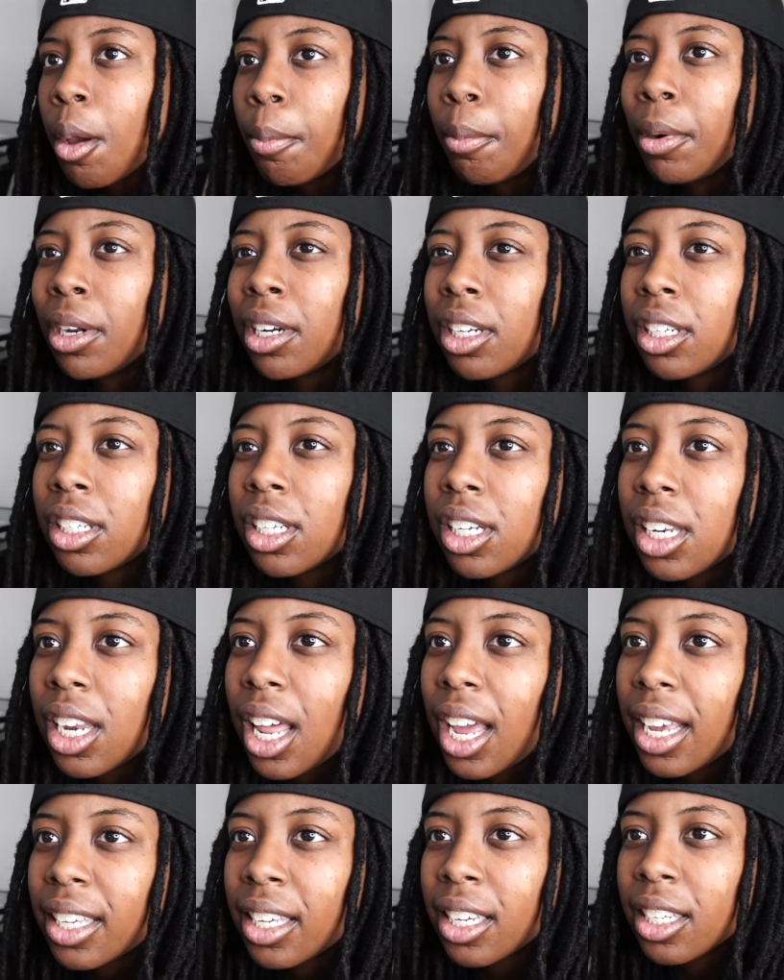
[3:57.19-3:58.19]
But it looked
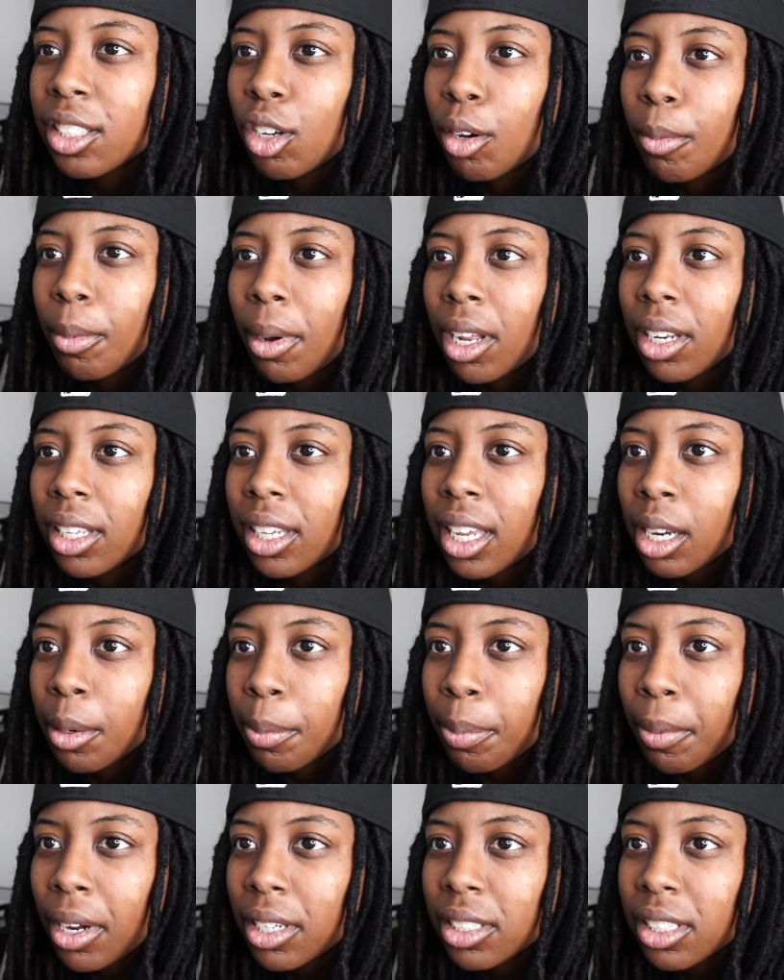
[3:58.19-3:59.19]
like Kenzo Balla got
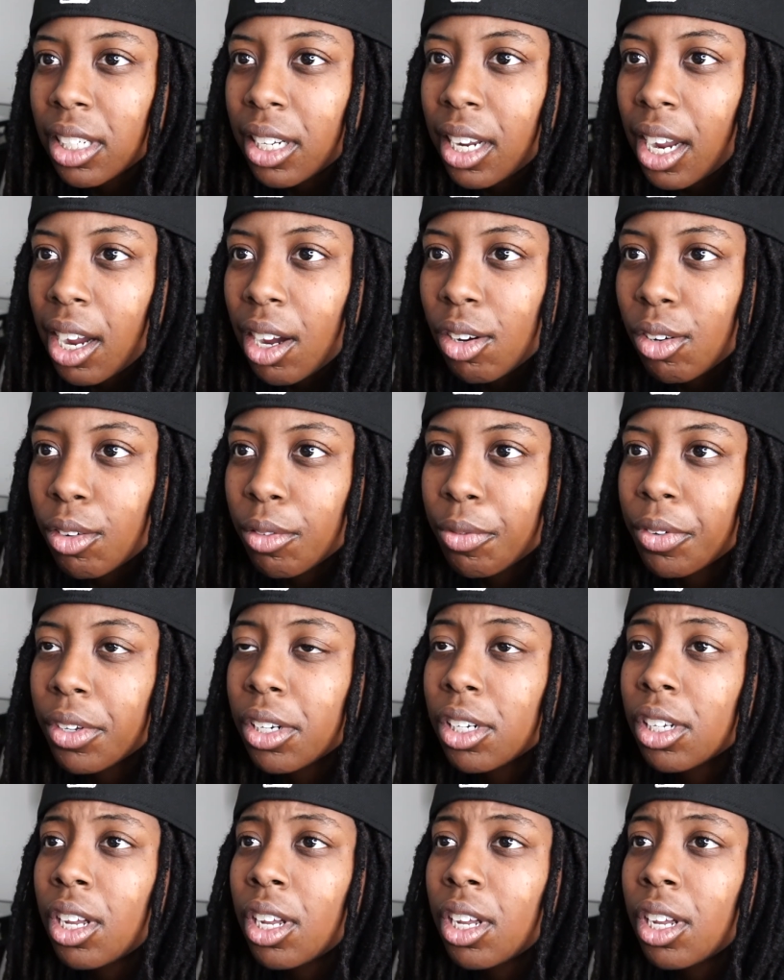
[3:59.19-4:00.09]
a project out, or finna